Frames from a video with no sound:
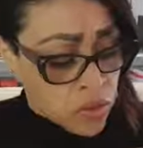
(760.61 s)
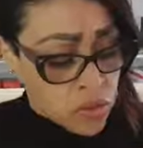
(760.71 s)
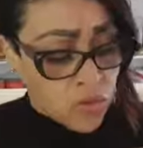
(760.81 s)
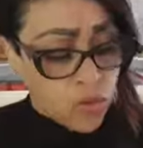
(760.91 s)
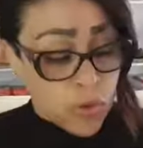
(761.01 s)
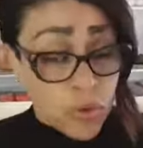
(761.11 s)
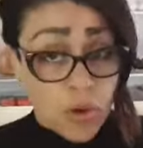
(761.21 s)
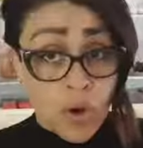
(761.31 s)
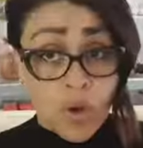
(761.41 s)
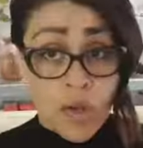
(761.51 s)
to fill
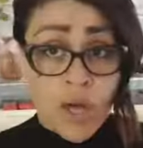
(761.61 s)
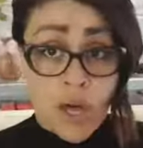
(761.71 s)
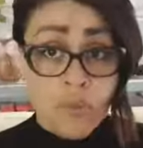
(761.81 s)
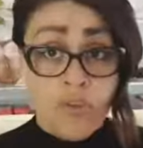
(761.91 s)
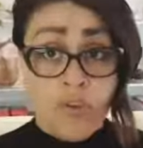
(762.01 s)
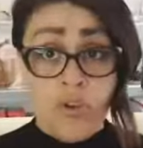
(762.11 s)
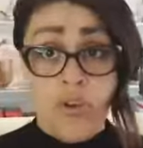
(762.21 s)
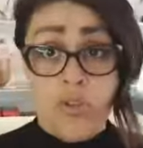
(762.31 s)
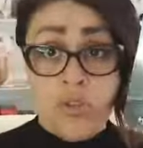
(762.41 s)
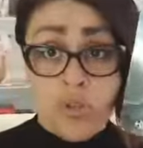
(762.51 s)
your own cup
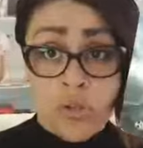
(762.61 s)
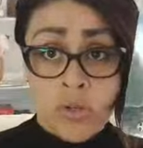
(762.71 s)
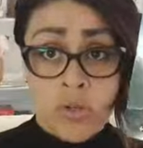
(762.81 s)
first.